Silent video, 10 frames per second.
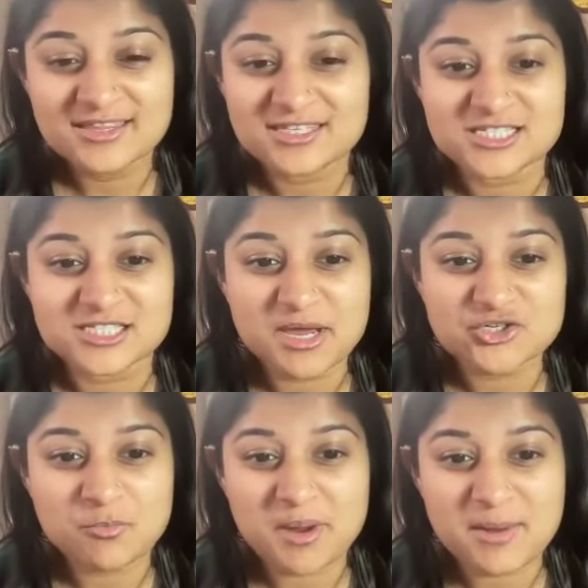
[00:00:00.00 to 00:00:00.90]
This is
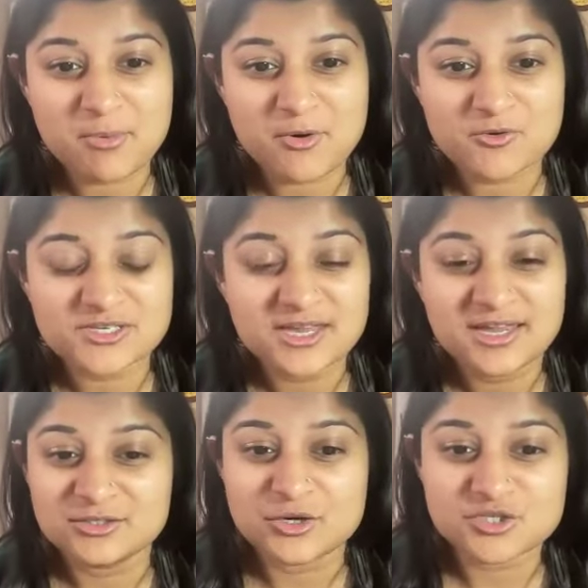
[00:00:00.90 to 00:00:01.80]
PetroPapers,
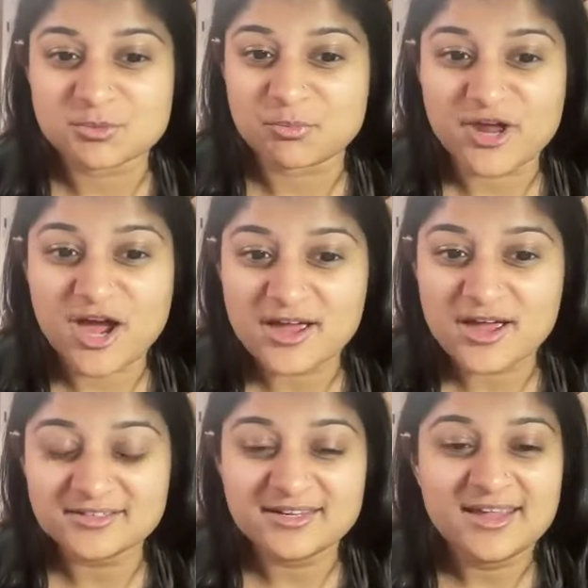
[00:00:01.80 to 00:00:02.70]
Yoshi
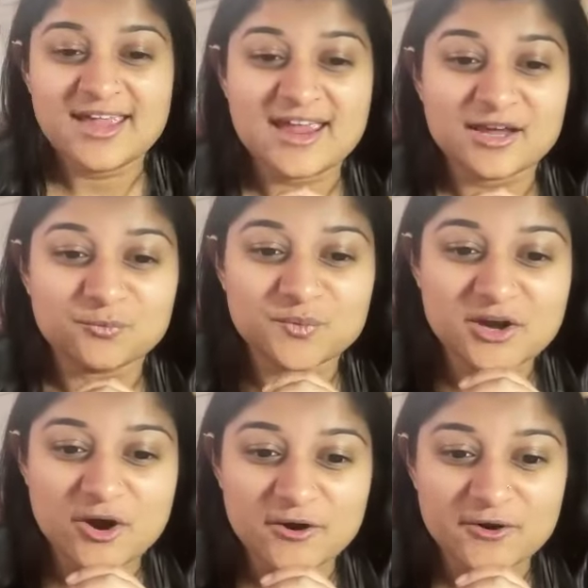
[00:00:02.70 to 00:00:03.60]
Pradhan, and we
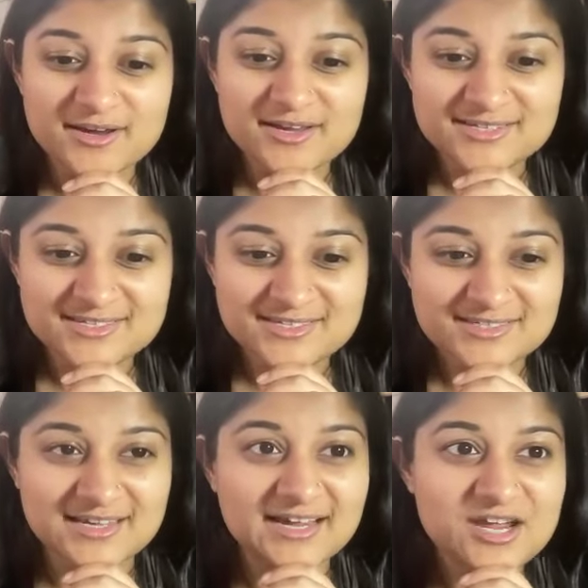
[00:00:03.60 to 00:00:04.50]
are
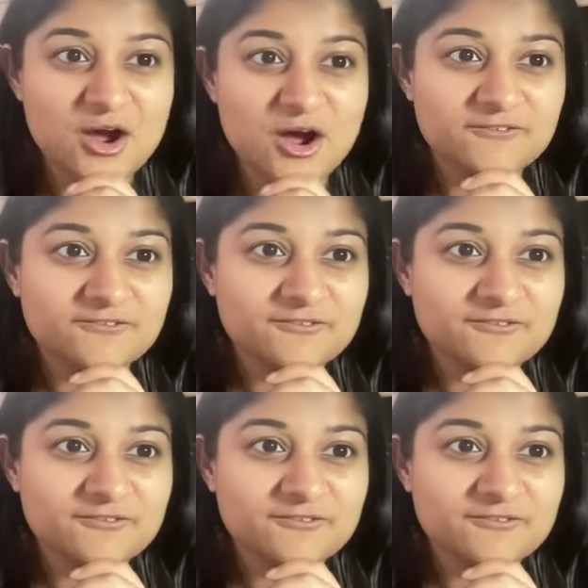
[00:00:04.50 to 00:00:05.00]
signing off.